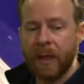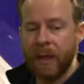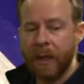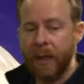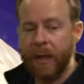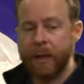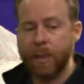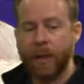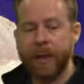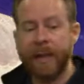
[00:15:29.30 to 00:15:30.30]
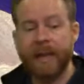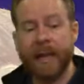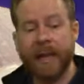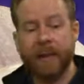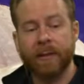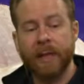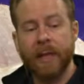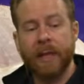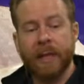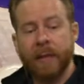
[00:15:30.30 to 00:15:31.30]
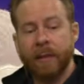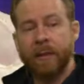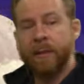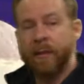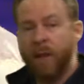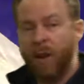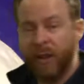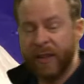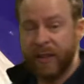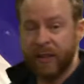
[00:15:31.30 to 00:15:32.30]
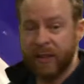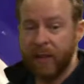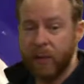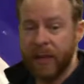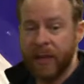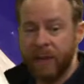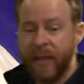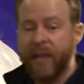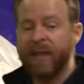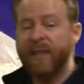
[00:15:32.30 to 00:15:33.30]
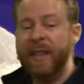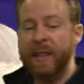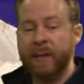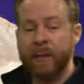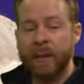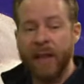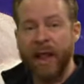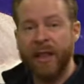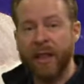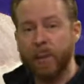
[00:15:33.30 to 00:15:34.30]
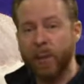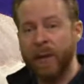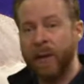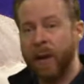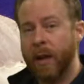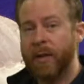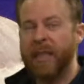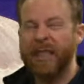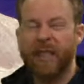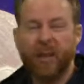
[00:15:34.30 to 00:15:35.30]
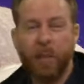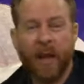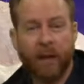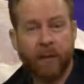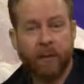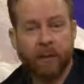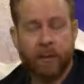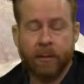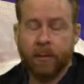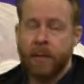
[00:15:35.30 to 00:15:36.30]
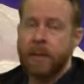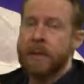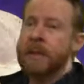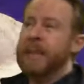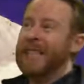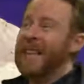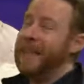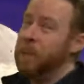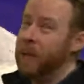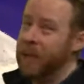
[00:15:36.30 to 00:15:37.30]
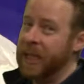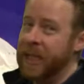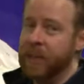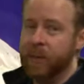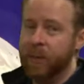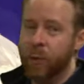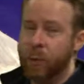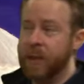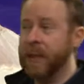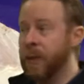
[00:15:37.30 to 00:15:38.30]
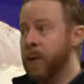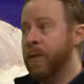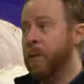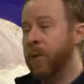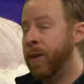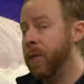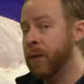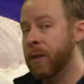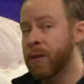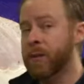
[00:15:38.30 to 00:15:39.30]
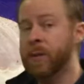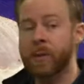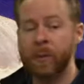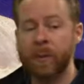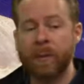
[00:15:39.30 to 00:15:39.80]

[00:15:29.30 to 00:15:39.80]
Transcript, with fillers: Now the isopod does have all the senses that we have. It could feel things moving around. It could smell. It's got to be able to taste its food because they do have a preference of food.